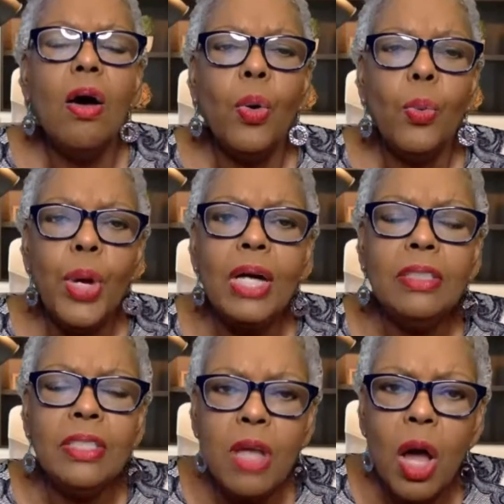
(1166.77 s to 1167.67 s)

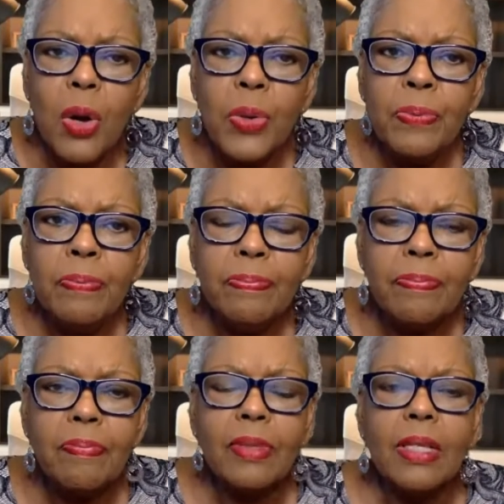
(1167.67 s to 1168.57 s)
Well,
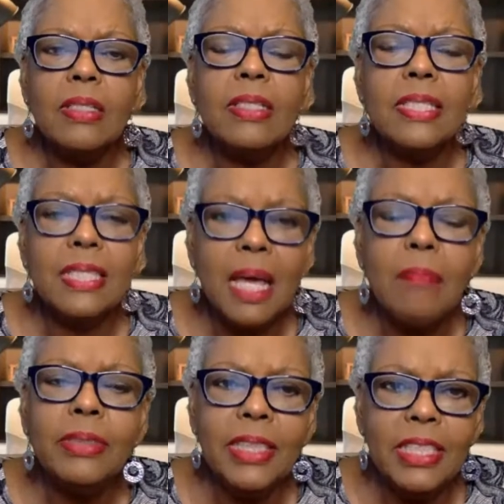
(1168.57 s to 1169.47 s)
some
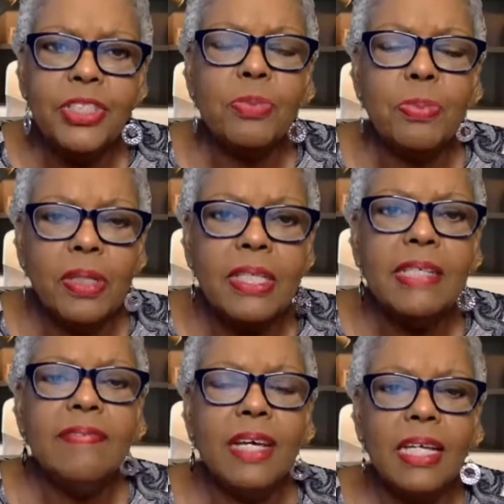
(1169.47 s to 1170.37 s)
teachers
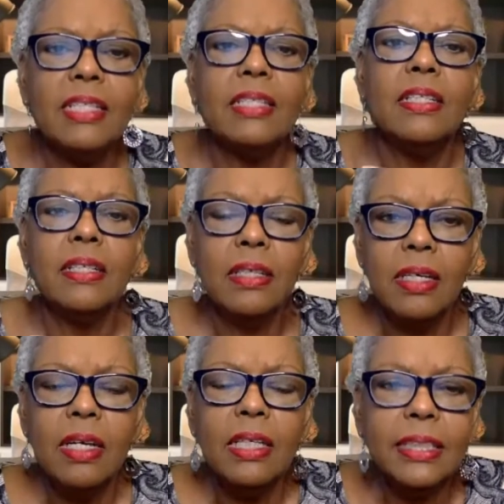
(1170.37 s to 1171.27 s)
believe that
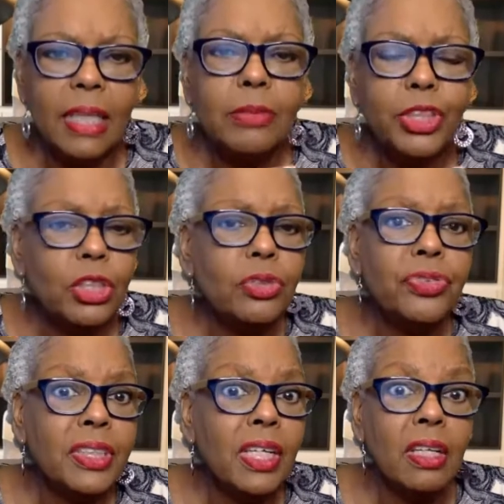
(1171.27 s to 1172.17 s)
some
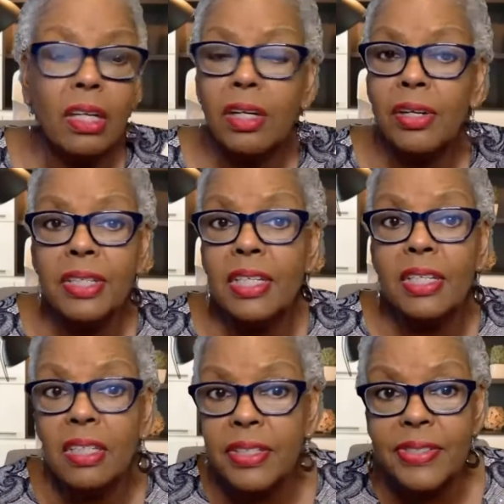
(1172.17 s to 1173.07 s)
children can learn and
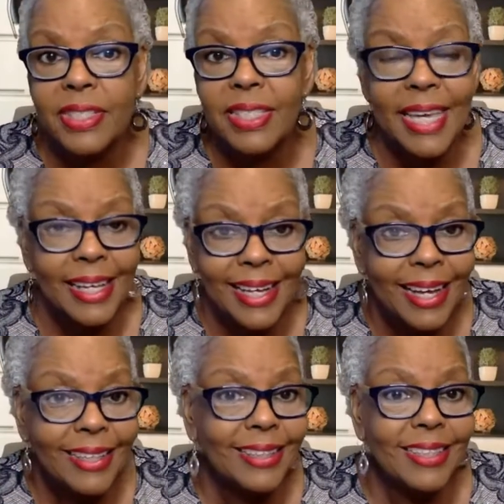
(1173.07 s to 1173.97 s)
others
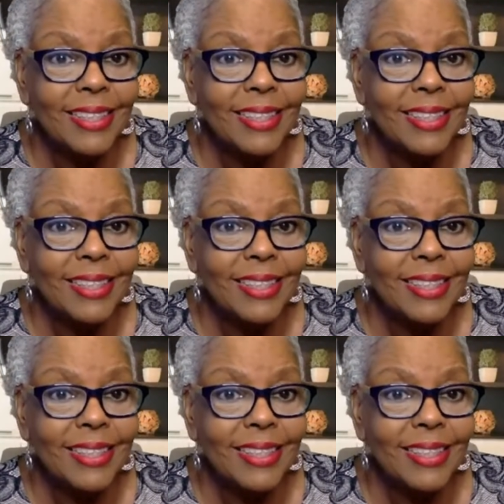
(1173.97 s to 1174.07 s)
cannot.